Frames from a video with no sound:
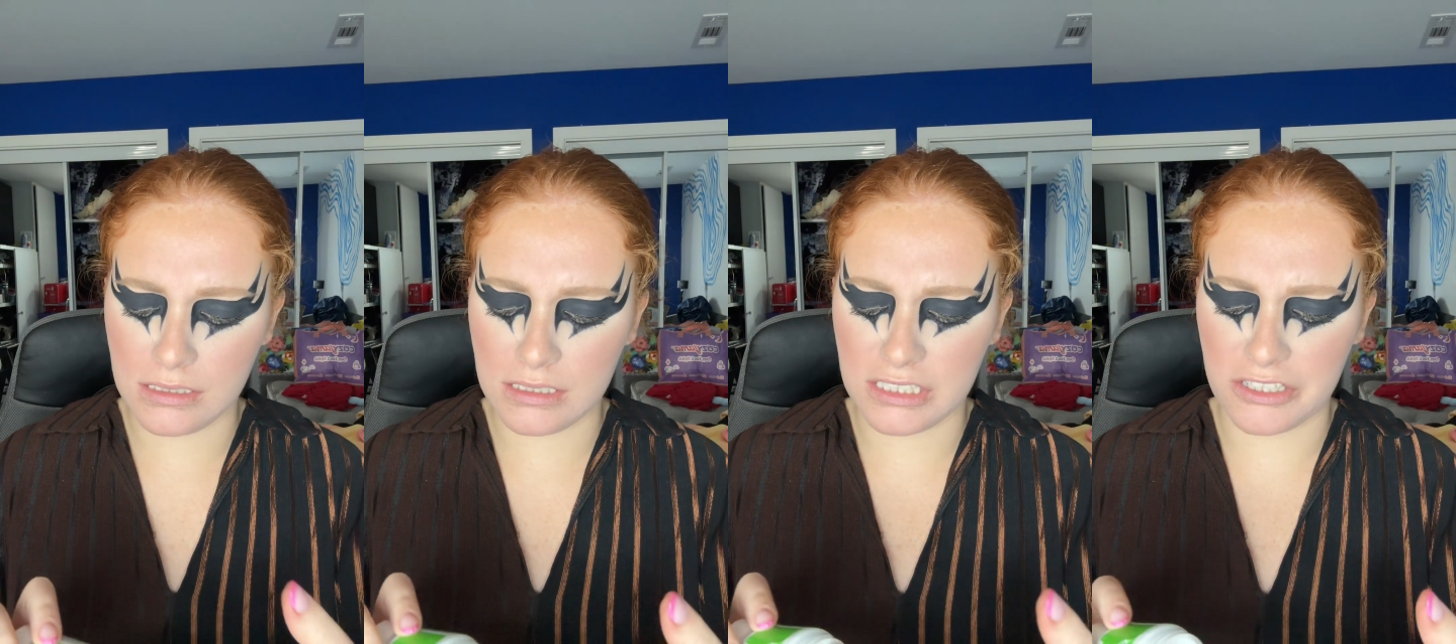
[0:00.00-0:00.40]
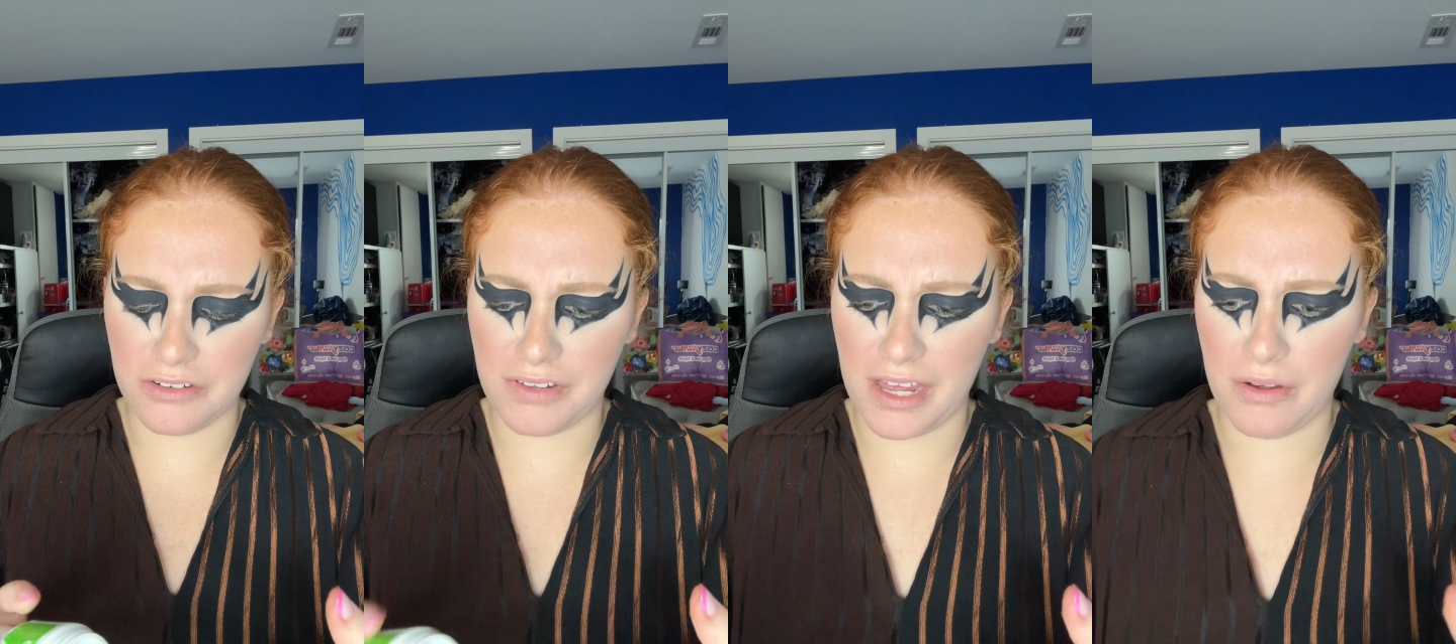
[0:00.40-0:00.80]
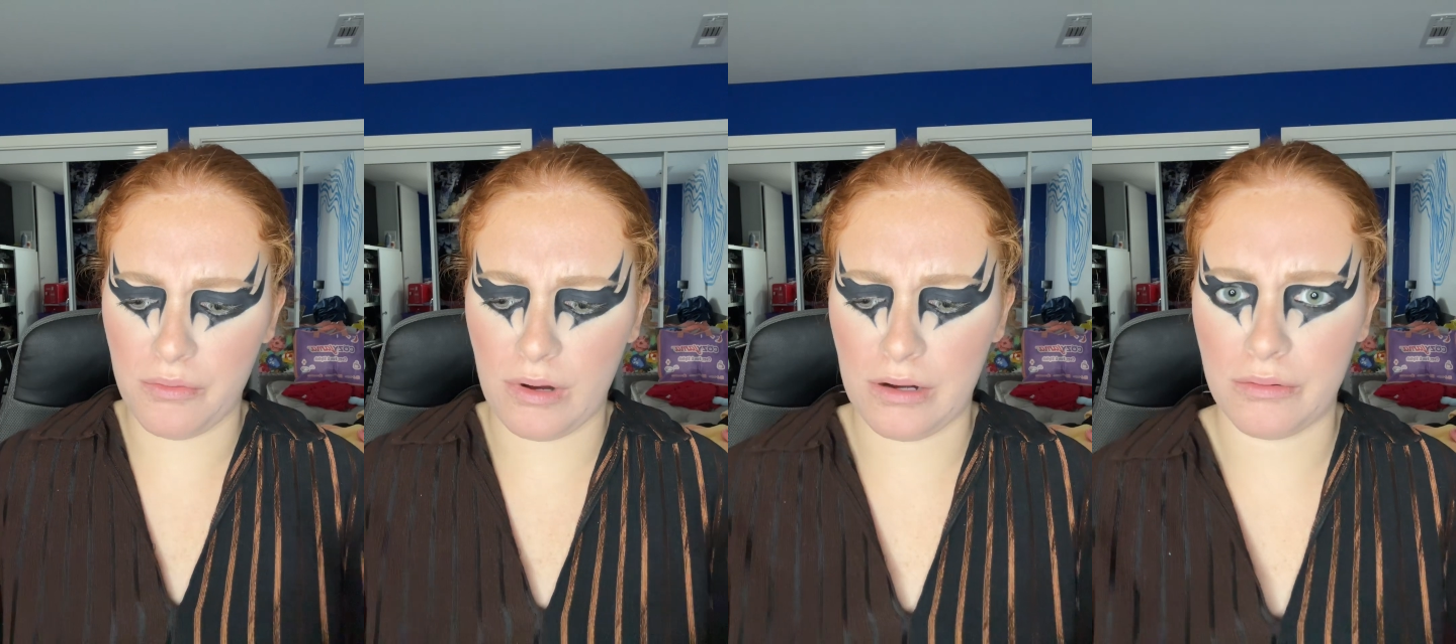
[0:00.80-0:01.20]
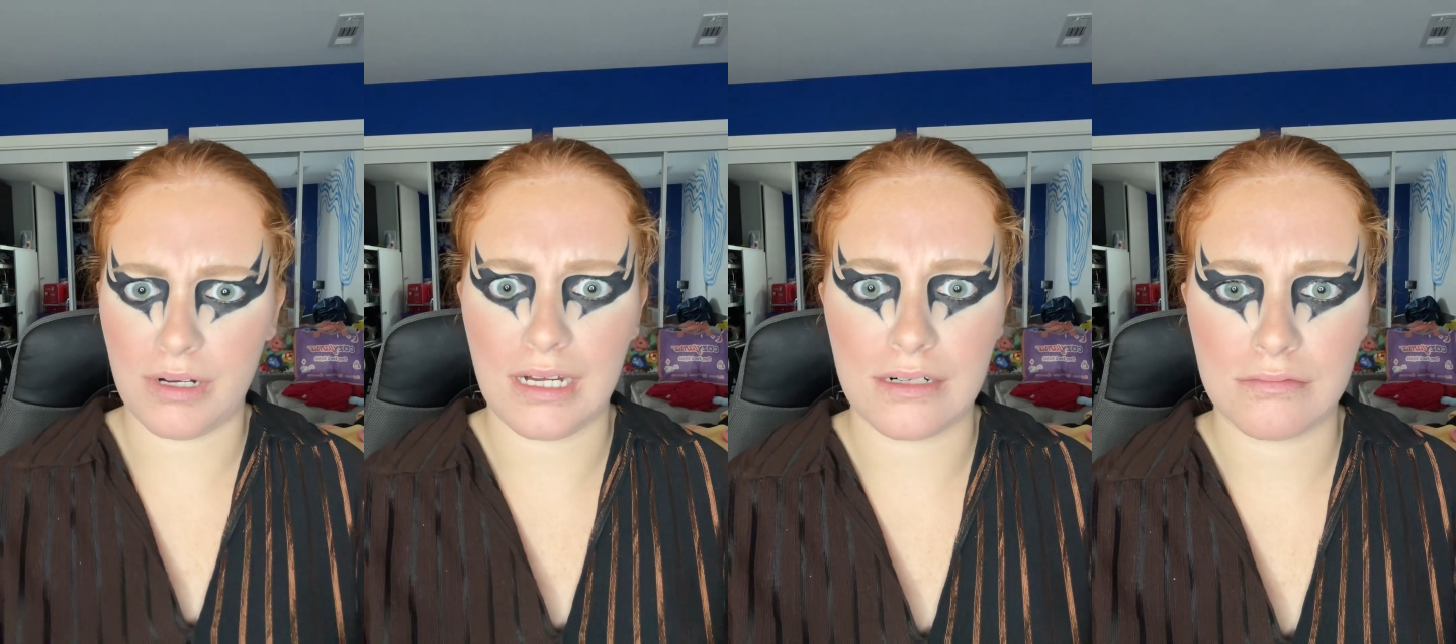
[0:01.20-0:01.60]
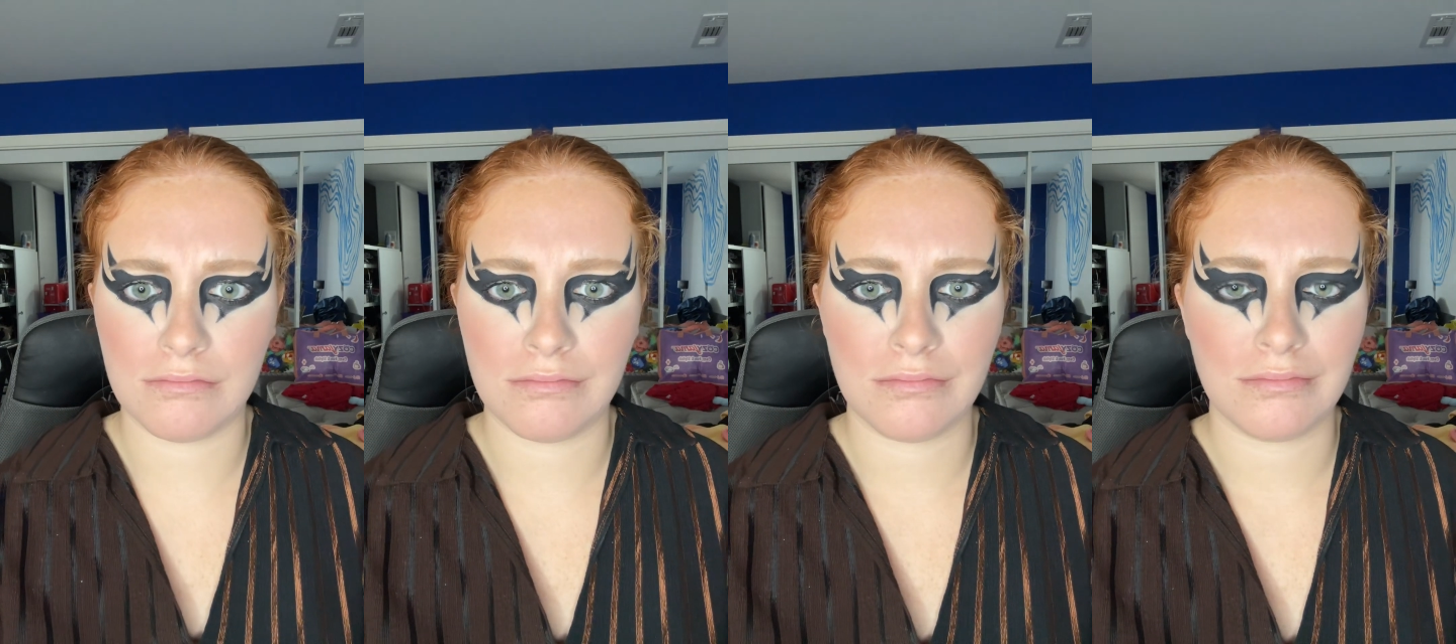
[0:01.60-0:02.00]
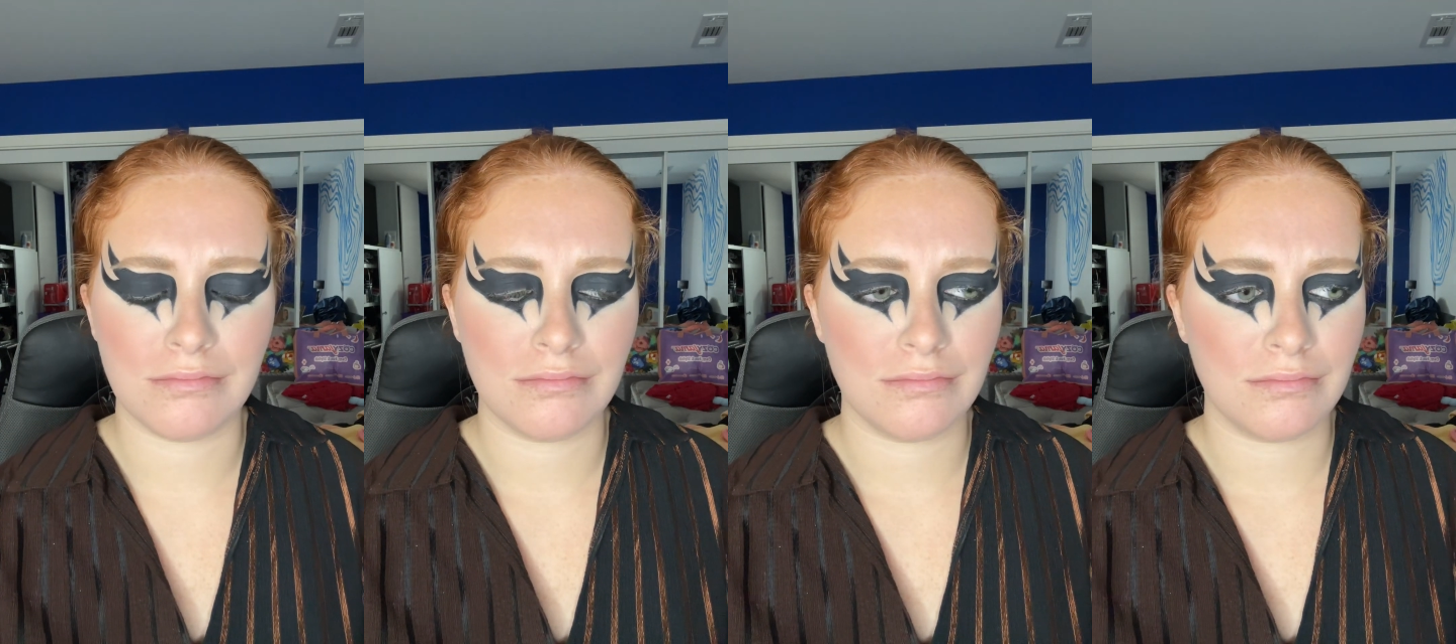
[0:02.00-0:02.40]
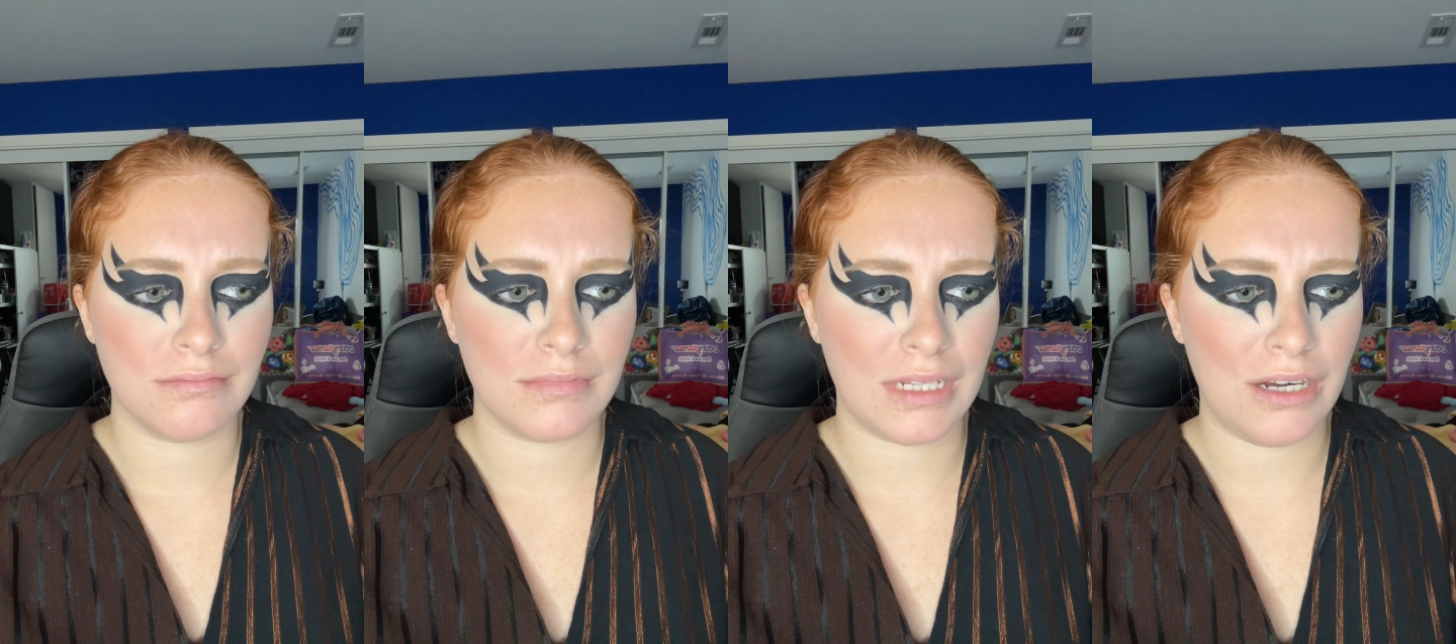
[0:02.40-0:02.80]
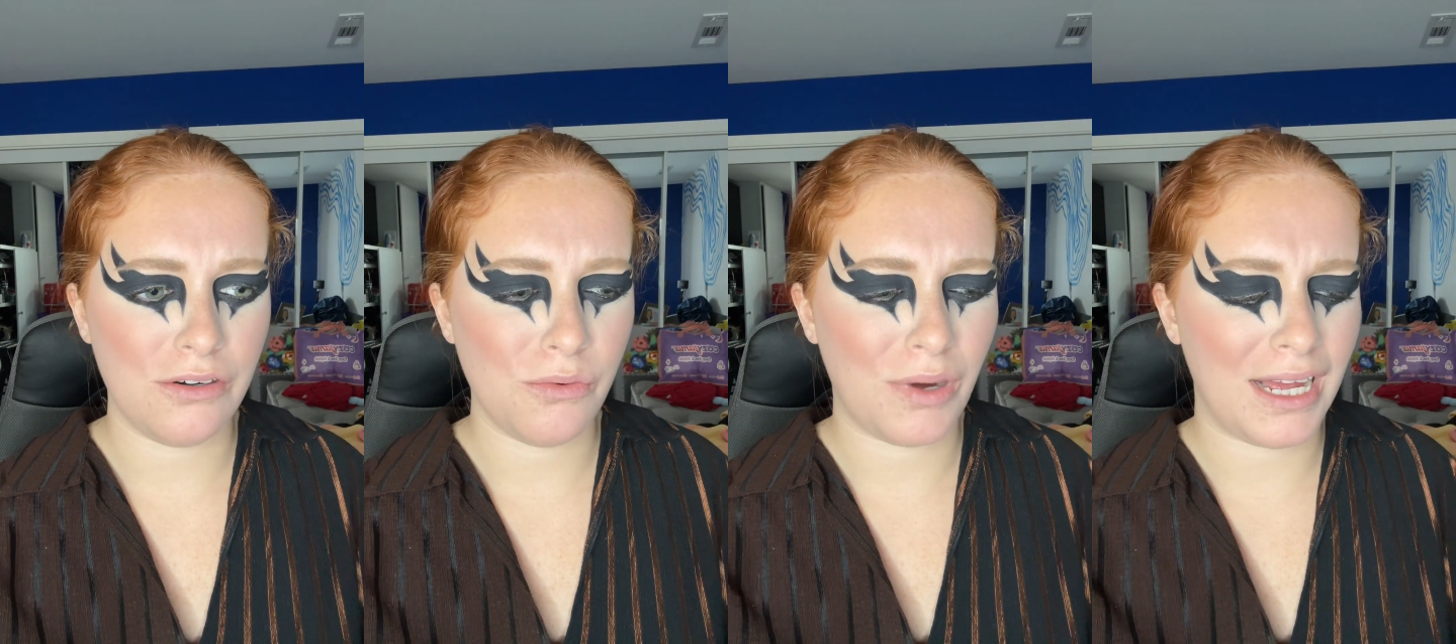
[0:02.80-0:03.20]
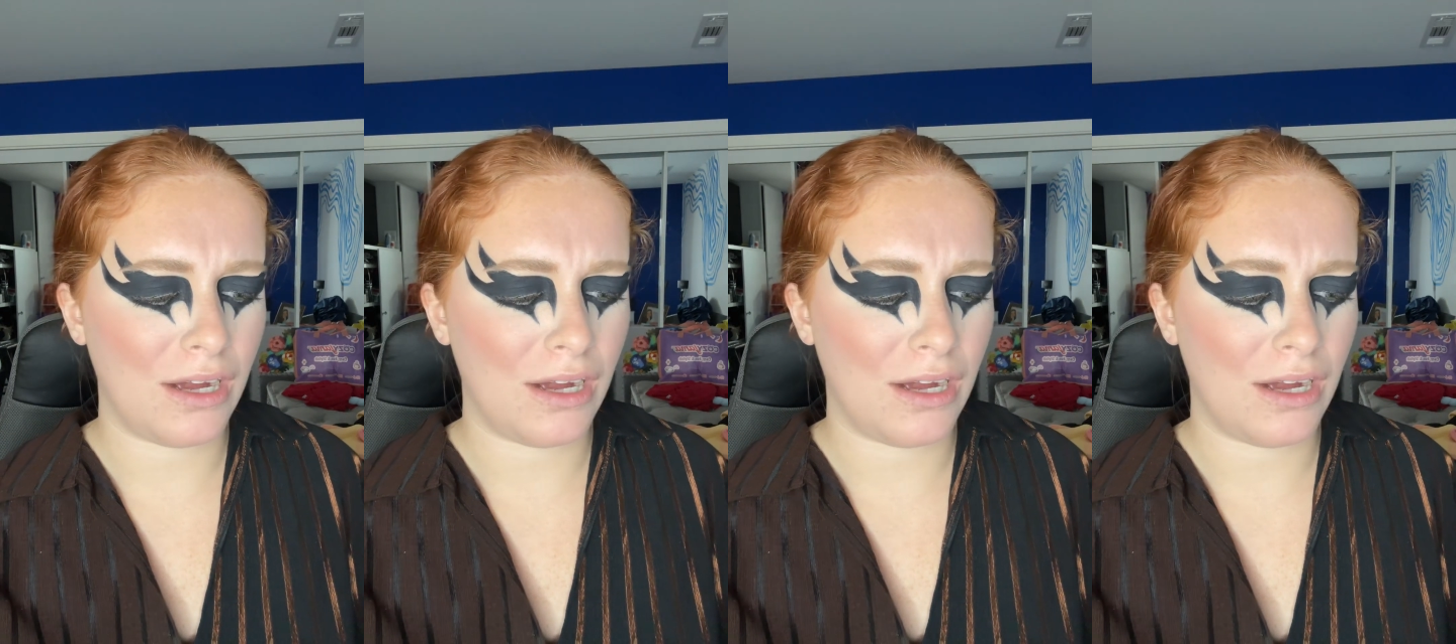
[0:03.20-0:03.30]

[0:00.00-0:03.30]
Survey. Wow, I don't, I don't know why I